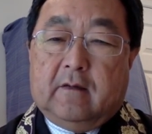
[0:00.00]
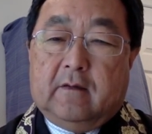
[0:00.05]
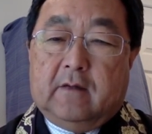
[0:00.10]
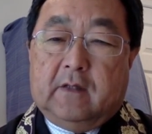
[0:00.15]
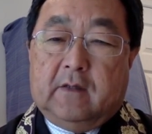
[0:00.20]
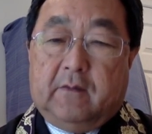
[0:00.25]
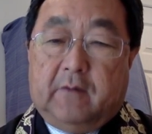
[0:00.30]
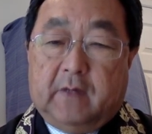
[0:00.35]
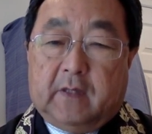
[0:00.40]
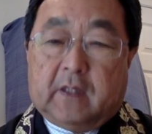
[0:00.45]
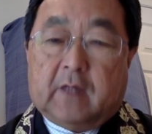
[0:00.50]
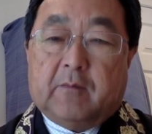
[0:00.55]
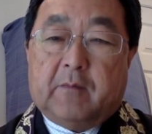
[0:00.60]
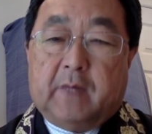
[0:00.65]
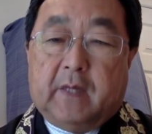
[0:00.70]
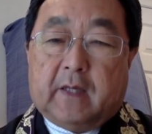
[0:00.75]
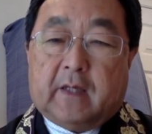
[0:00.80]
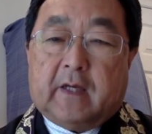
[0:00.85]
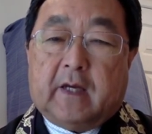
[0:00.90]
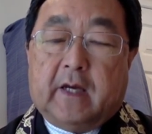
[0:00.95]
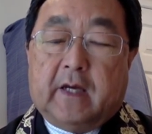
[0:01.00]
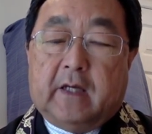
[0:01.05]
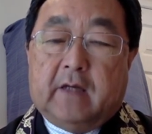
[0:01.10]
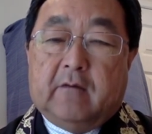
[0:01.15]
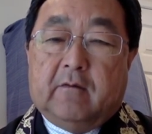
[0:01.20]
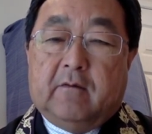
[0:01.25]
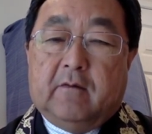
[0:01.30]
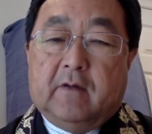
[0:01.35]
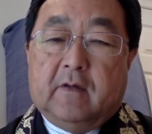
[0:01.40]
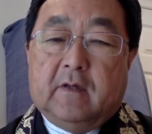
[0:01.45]
developed that kind
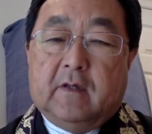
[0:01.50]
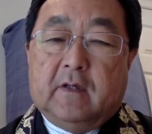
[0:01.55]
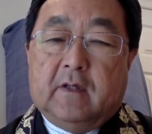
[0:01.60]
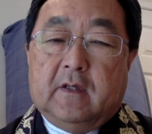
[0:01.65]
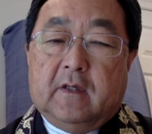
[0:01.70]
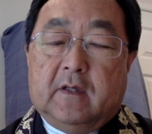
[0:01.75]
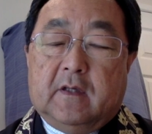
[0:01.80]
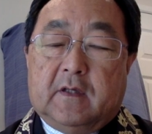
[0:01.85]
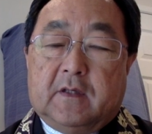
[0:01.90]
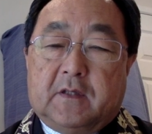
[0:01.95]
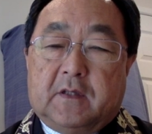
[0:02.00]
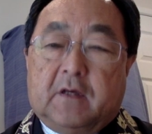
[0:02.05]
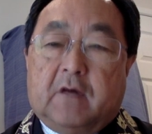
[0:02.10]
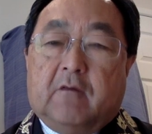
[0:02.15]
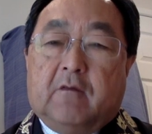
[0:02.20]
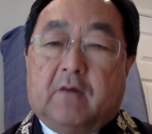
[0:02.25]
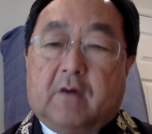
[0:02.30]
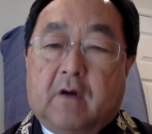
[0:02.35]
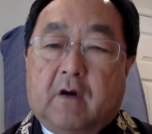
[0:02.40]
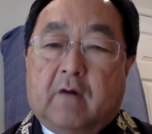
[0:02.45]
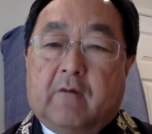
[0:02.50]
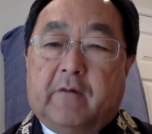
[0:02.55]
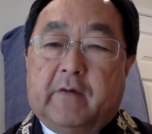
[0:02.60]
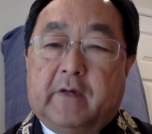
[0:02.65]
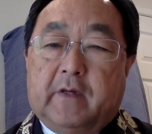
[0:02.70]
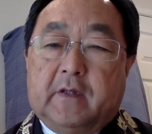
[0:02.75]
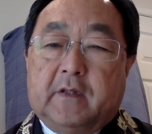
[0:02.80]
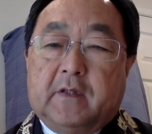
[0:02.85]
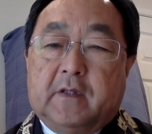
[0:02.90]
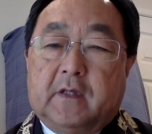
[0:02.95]
of
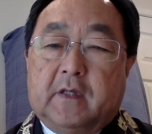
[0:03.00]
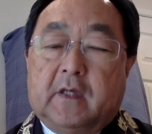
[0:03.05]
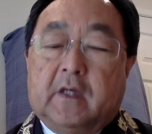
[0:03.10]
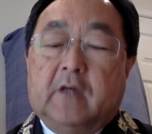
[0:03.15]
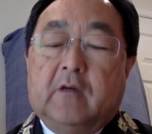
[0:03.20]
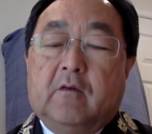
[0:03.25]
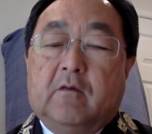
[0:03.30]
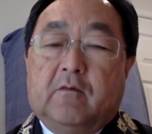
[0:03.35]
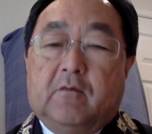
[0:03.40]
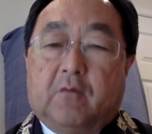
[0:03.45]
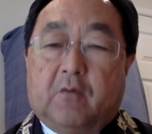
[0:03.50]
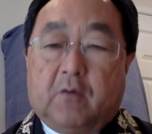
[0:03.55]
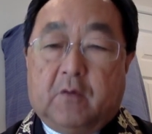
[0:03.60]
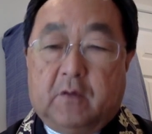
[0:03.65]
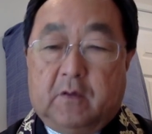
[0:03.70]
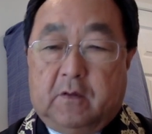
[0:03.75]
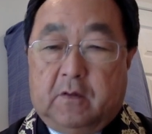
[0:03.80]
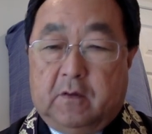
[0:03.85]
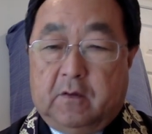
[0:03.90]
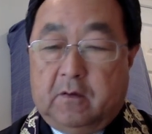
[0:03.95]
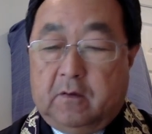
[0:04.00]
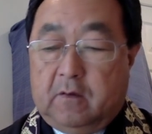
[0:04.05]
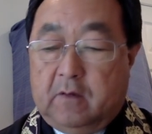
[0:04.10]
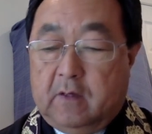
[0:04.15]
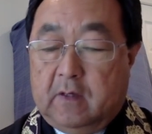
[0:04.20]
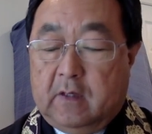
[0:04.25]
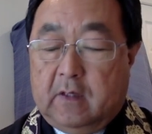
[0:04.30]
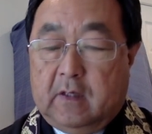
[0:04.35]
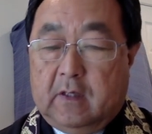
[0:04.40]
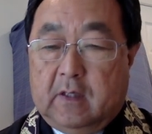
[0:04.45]
self-confidence and inner fortitude
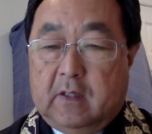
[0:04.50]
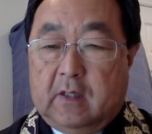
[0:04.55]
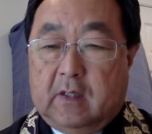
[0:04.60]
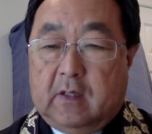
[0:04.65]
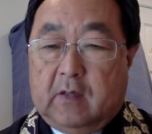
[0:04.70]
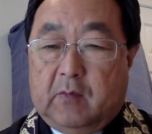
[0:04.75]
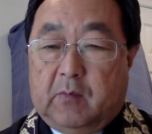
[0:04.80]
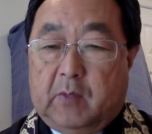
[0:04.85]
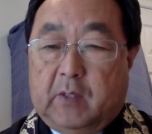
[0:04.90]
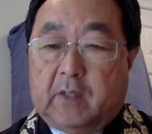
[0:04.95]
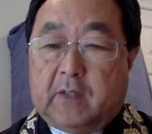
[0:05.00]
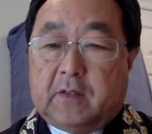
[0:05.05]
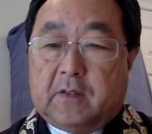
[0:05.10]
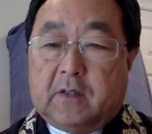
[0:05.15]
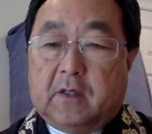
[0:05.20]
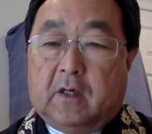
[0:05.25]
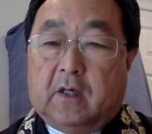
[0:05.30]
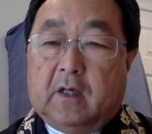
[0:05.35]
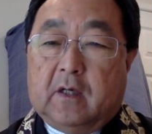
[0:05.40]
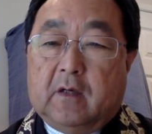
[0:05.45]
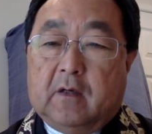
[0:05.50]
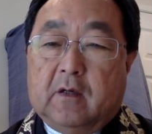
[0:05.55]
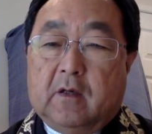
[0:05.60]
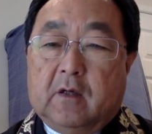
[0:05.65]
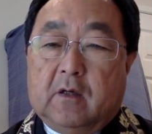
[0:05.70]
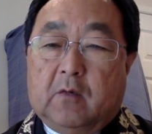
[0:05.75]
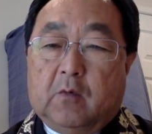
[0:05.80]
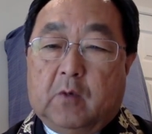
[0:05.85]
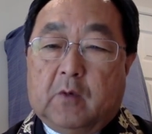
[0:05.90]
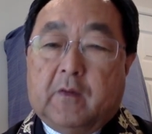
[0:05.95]
based on
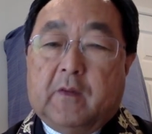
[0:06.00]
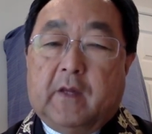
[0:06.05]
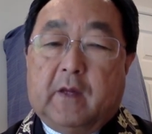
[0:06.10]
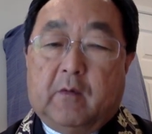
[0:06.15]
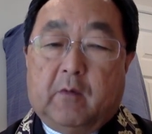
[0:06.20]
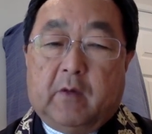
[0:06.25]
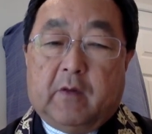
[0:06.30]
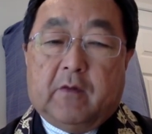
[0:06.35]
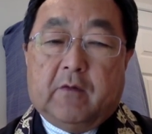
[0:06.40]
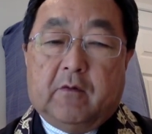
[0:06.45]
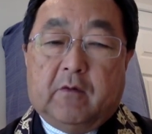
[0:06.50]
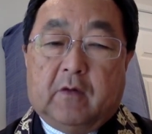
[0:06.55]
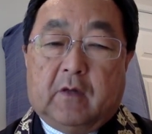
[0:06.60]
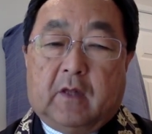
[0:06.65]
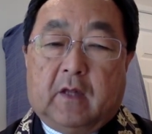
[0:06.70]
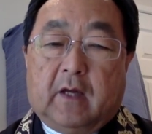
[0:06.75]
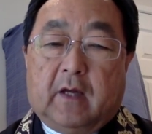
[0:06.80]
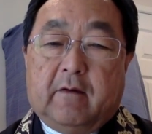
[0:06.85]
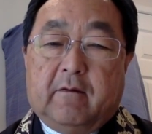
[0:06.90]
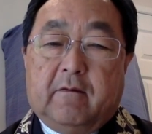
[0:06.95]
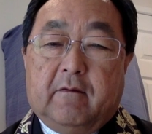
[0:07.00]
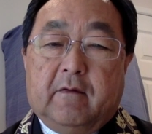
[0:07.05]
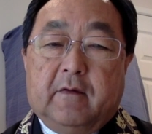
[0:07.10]
what they went through in life.